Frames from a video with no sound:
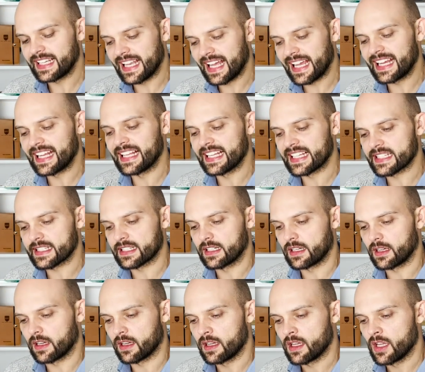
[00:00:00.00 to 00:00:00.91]

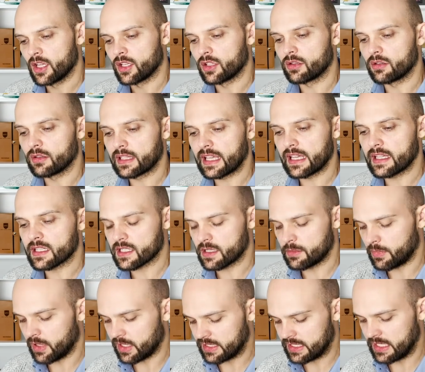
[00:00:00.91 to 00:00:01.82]
listener, you'll get
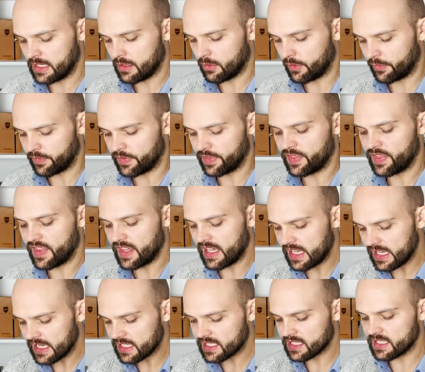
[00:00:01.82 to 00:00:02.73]
some idea of,
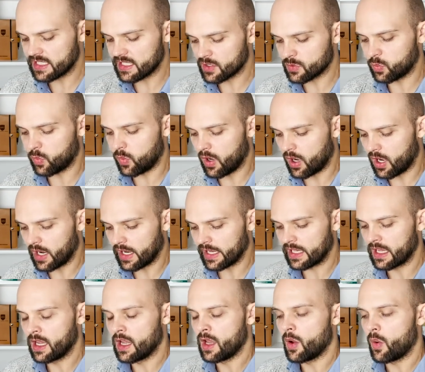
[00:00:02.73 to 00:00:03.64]
this is
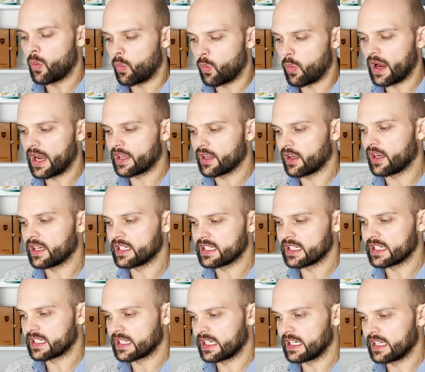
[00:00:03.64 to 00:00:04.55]
why when I
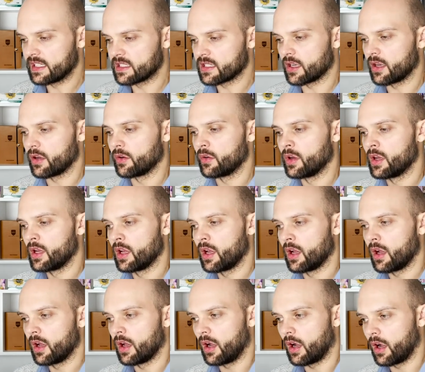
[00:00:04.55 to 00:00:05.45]
did keto,
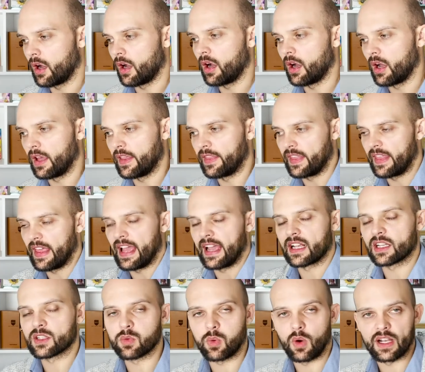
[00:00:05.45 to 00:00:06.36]

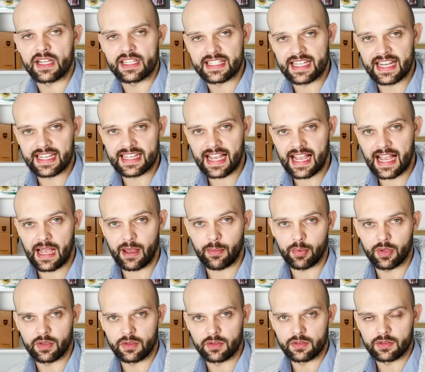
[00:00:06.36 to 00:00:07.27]
XYZ
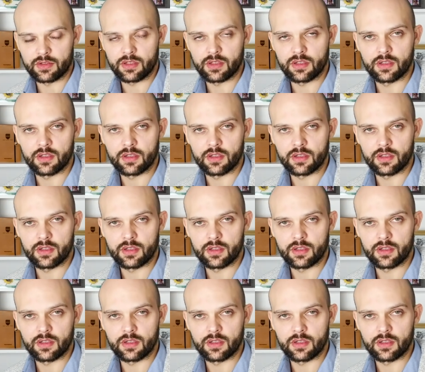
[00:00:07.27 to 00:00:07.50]
happened.